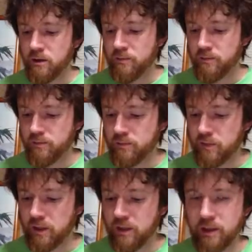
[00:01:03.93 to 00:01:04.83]
um,
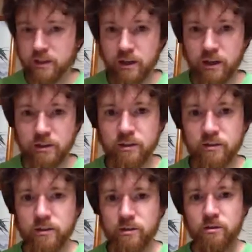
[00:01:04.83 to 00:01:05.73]
and let God
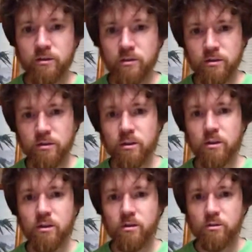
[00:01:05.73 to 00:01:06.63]
continue to
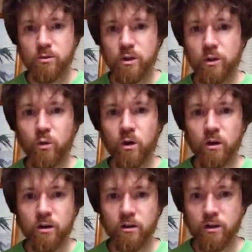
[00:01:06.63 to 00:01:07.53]

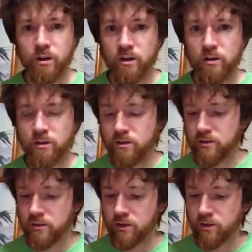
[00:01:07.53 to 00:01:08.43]
rework the heart.
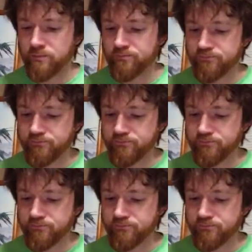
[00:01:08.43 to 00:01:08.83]
So